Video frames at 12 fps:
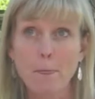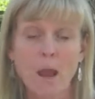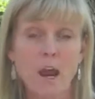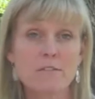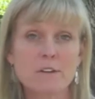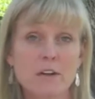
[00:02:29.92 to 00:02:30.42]

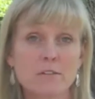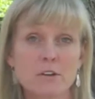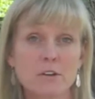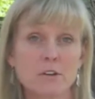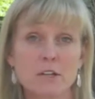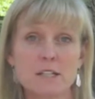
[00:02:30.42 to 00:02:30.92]
I've
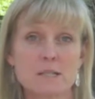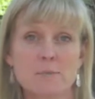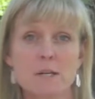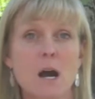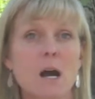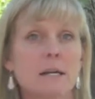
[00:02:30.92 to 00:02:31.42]
never, it's
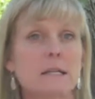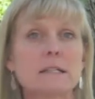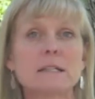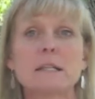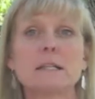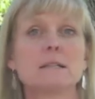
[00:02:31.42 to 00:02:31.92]
beyond
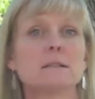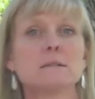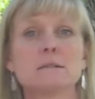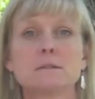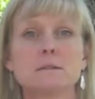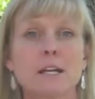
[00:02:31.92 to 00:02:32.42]
anything
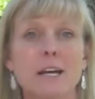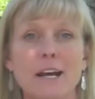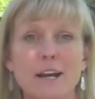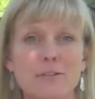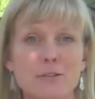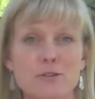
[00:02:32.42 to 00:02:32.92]
that I
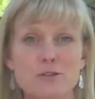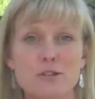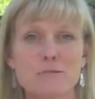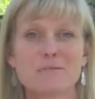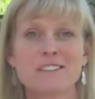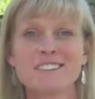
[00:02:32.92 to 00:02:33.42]
ever
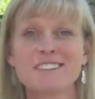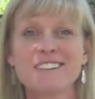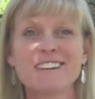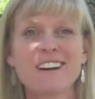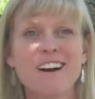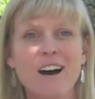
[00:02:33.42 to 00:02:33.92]
dreamed
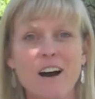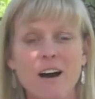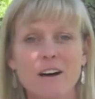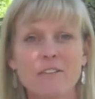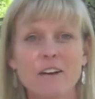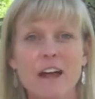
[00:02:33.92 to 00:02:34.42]

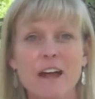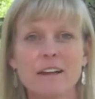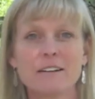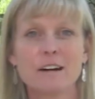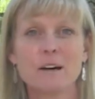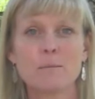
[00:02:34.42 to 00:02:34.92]
of.
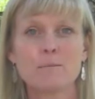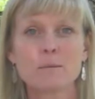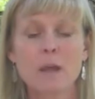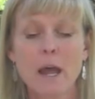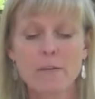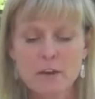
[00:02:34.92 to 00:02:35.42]
And, um,
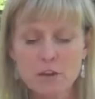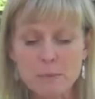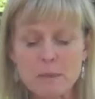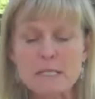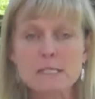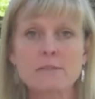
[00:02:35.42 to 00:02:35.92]
and the other
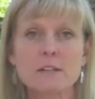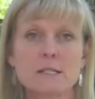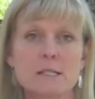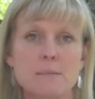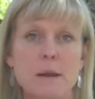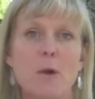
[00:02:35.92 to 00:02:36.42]
piece of it
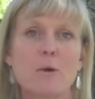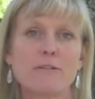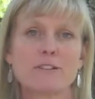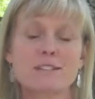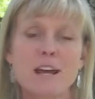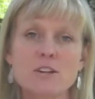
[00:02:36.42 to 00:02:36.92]
is the power of
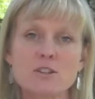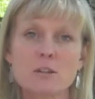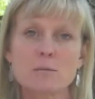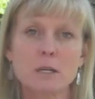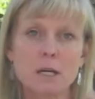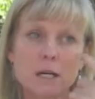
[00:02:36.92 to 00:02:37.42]

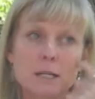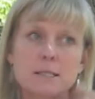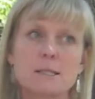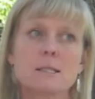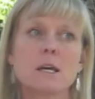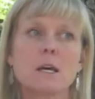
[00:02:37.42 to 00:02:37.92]
intention
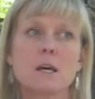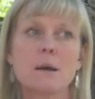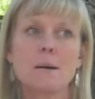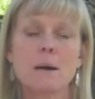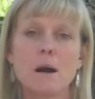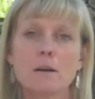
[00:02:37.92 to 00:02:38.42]
because
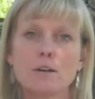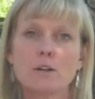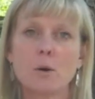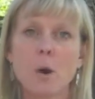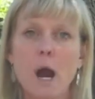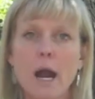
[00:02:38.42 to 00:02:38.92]
you
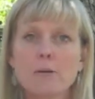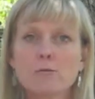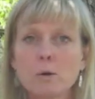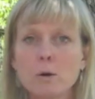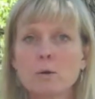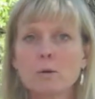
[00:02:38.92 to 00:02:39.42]
know, I
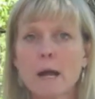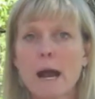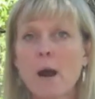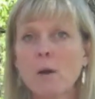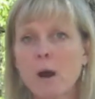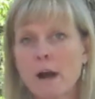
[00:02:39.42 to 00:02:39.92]
wrote
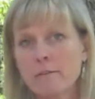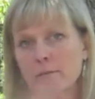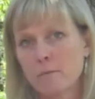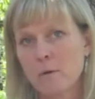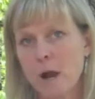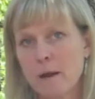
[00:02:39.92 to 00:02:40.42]
out, I,
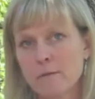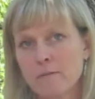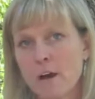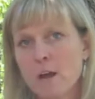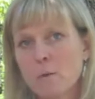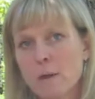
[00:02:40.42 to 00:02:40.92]
I
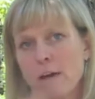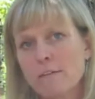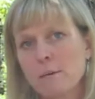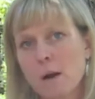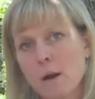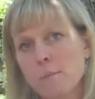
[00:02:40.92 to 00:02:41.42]
follow, we have a,
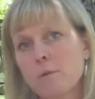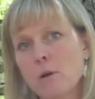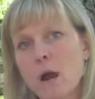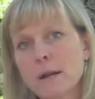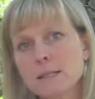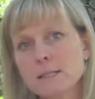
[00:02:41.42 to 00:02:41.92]
a
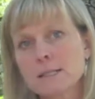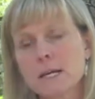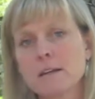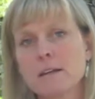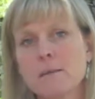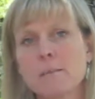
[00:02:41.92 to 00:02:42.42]
product
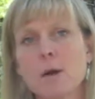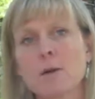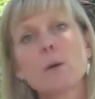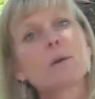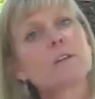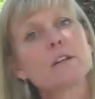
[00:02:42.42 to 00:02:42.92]
inside the Empower
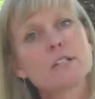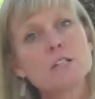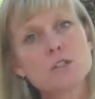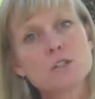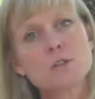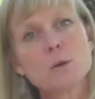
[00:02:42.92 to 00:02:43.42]
Network that
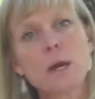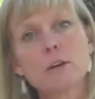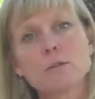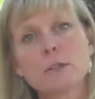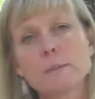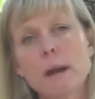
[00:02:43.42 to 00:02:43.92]
teaches you how to
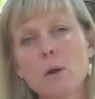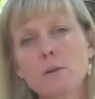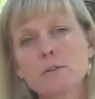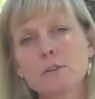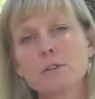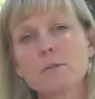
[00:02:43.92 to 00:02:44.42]
really
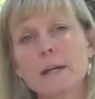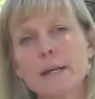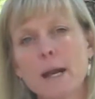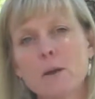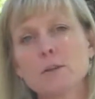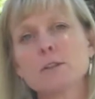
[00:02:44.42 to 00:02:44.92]
powerfully write
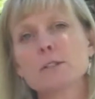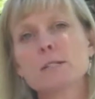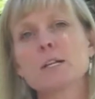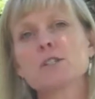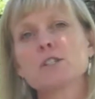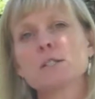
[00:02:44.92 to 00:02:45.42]
out your
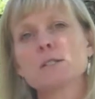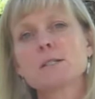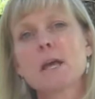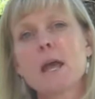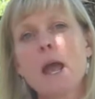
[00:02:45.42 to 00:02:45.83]
intentions.